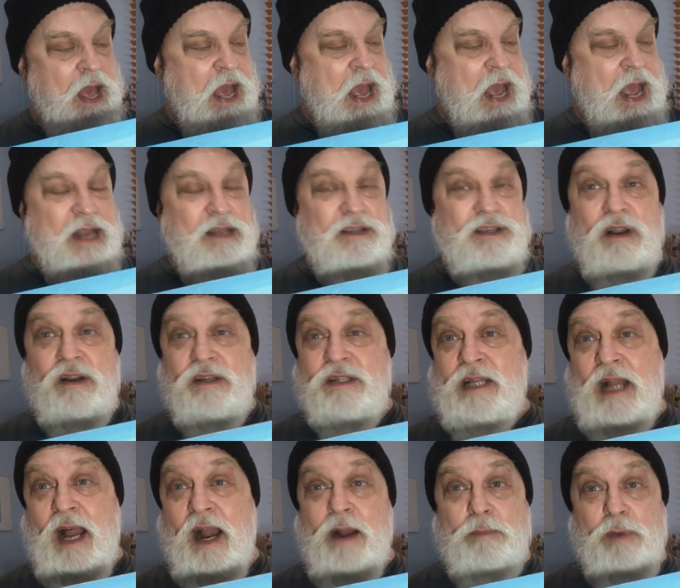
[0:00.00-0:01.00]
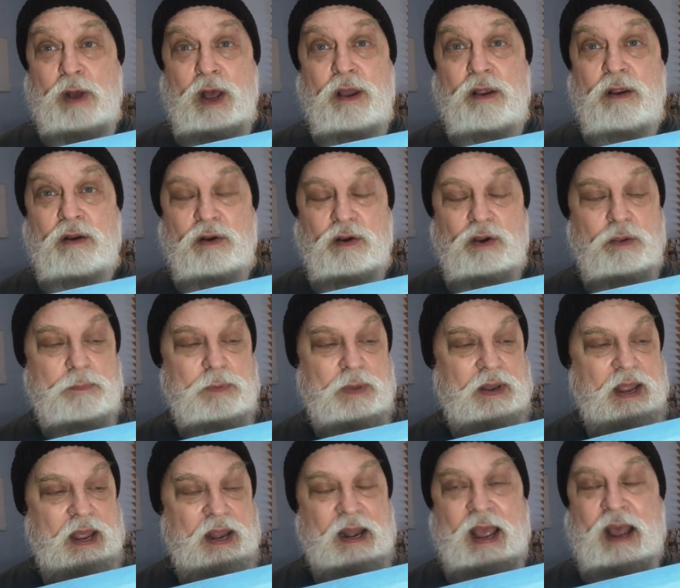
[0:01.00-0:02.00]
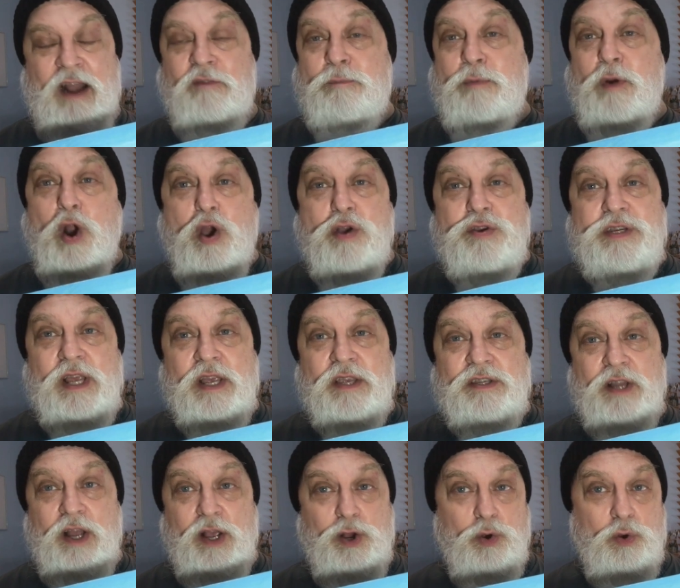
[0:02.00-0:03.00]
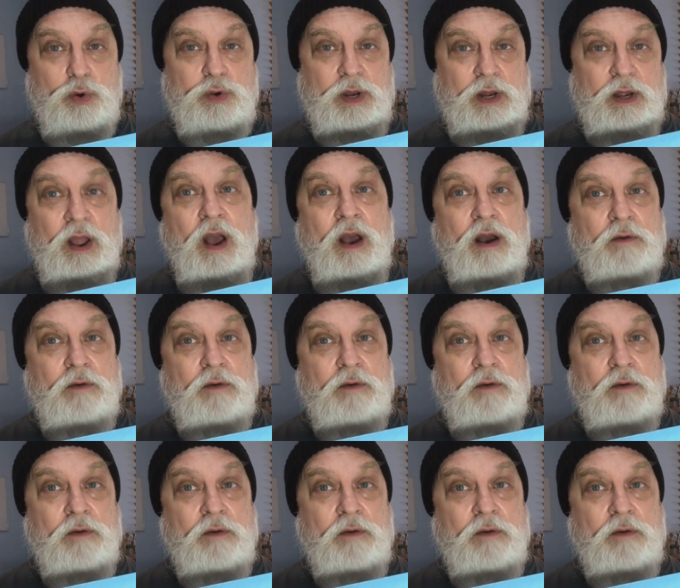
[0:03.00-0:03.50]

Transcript: And so I started my own group and out of protest I called it